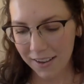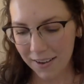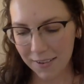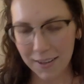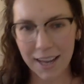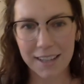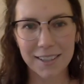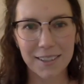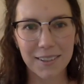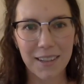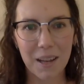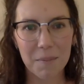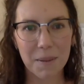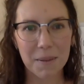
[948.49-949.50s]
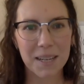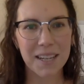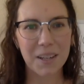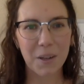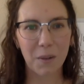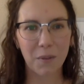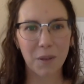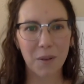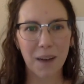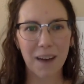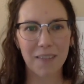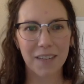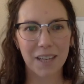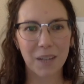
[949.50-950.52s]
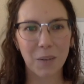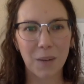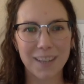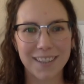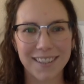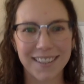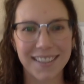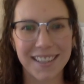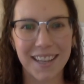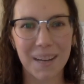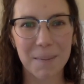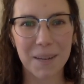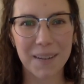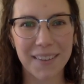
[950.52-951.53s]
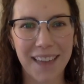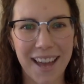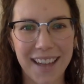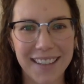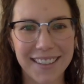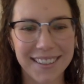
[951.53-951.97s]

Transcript: Okay, so let me know if you have any questions about that.